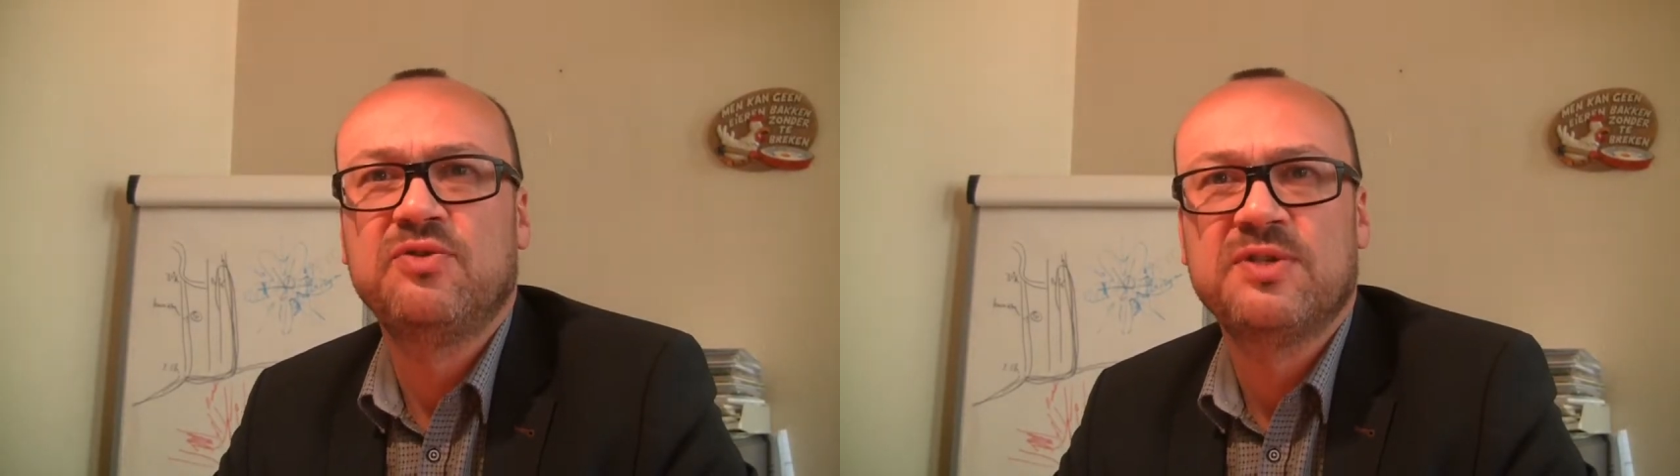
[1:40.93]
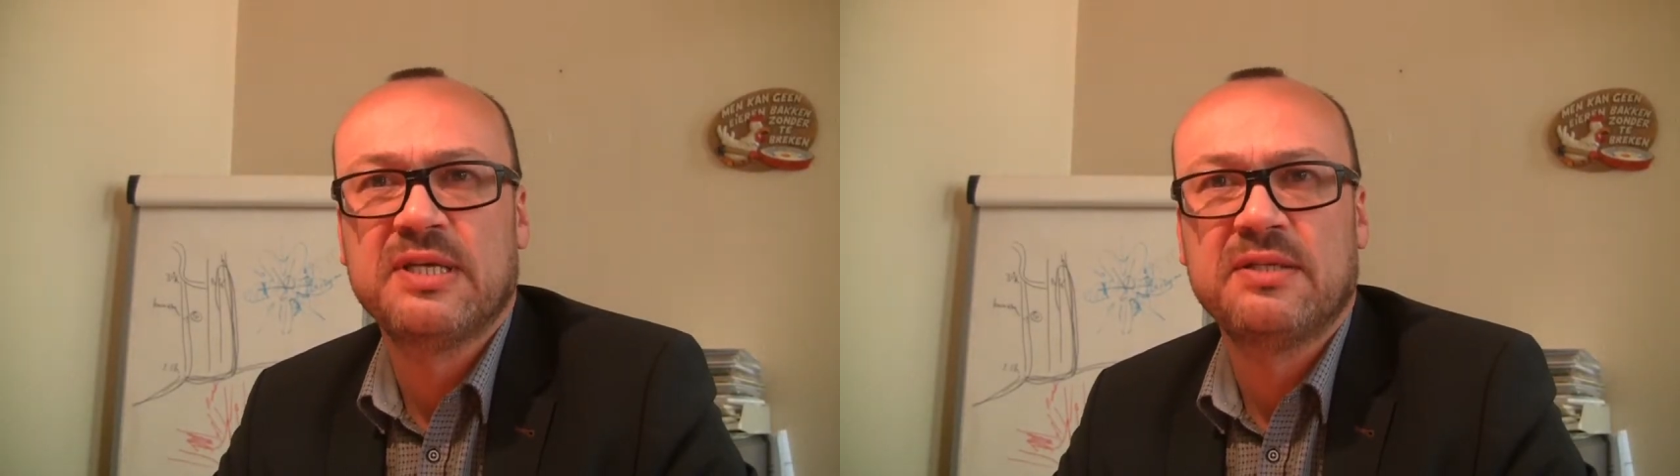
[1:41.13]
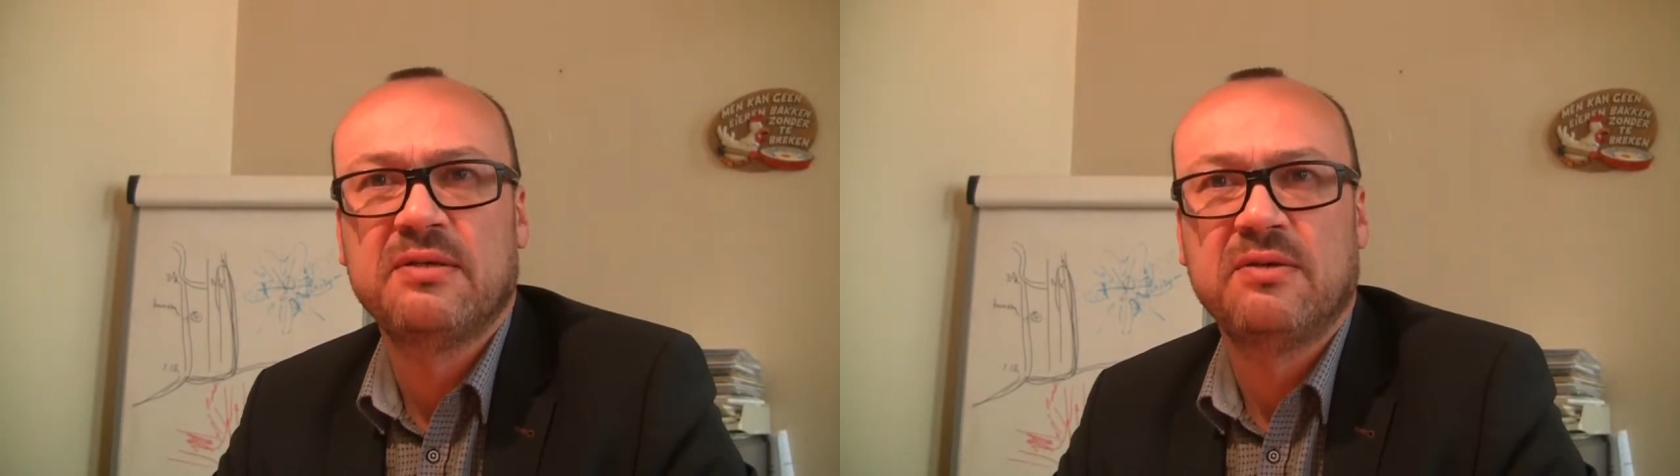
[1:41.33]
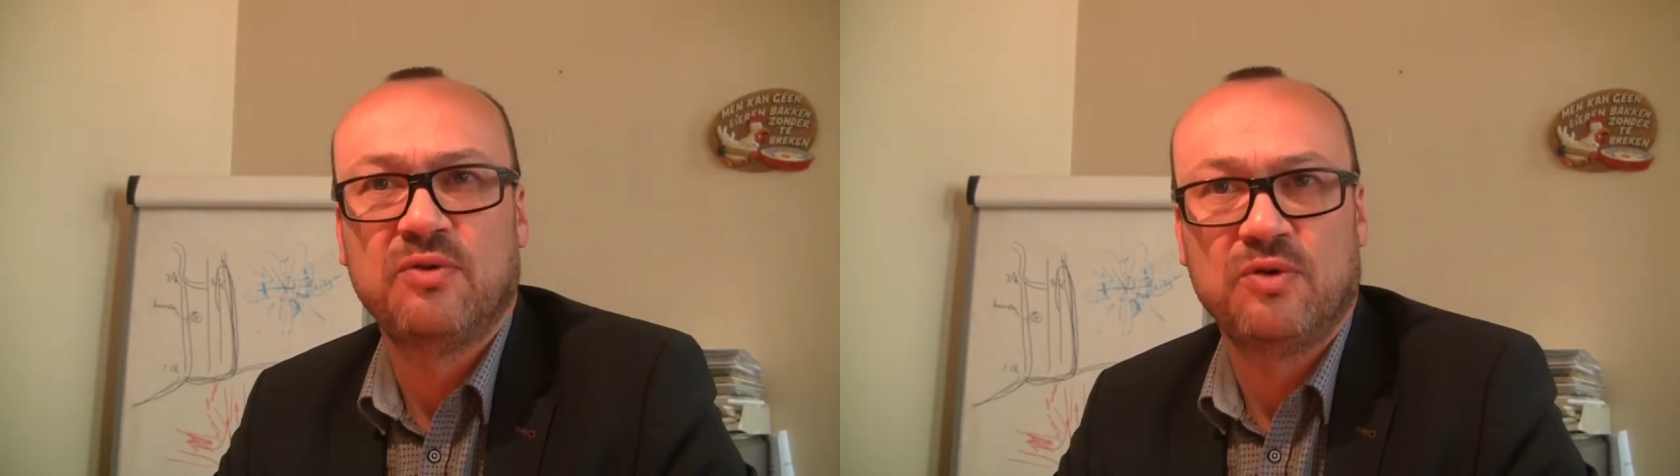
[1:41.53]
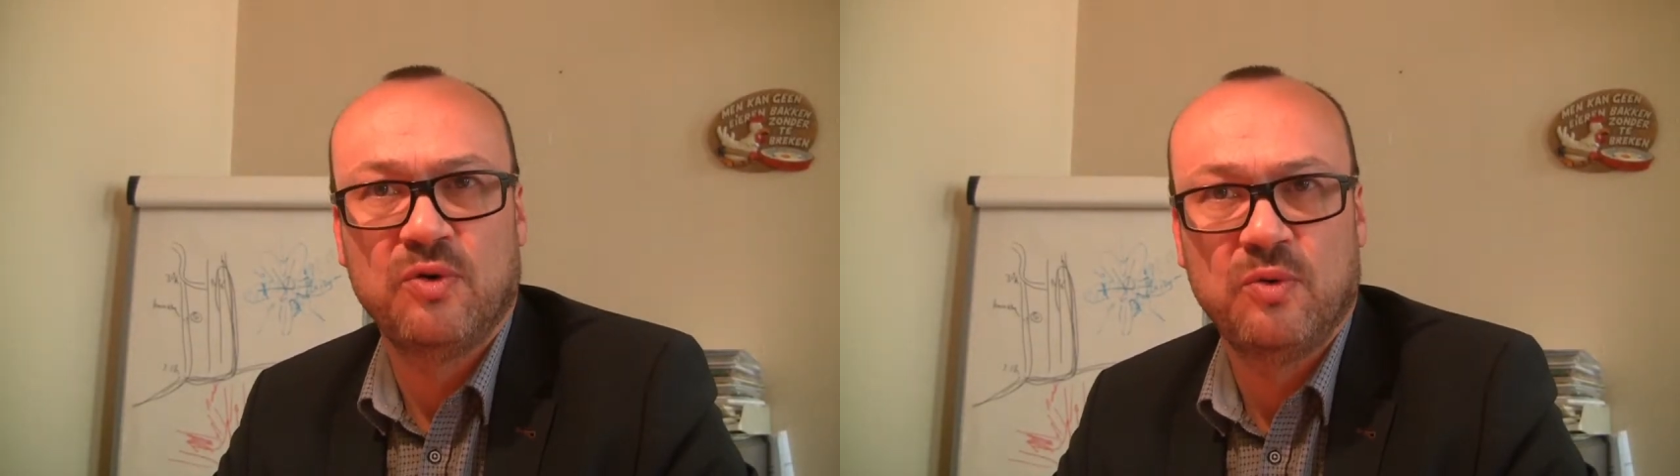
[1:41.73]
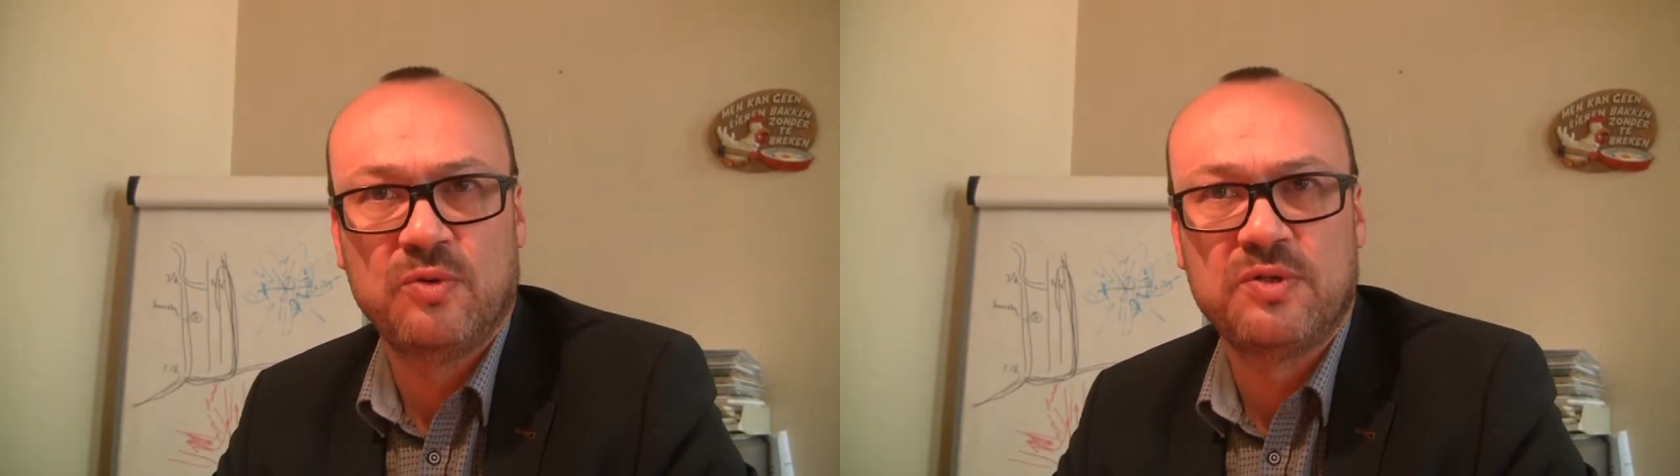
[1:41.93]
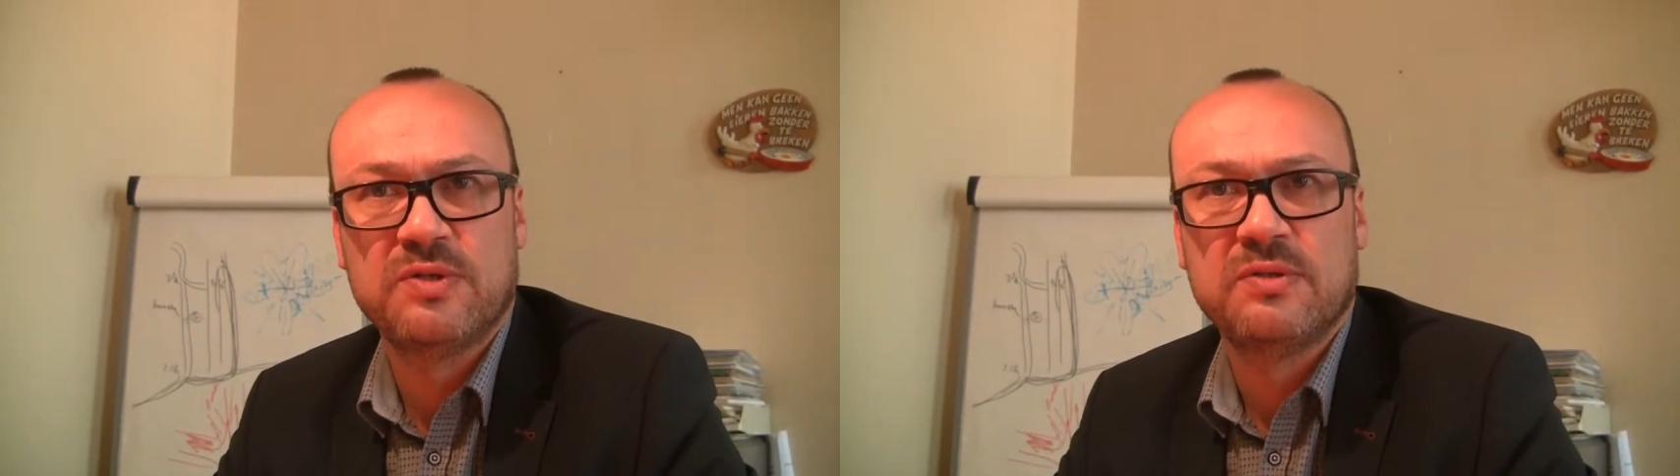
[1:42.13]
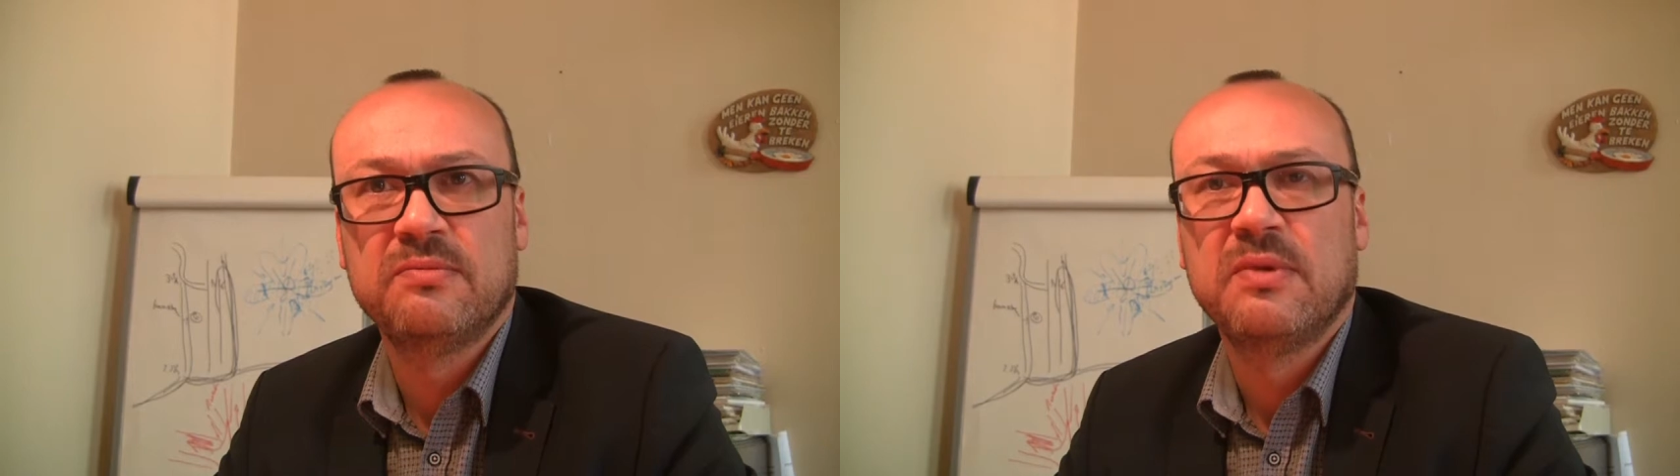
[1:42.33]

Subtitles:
you set your goals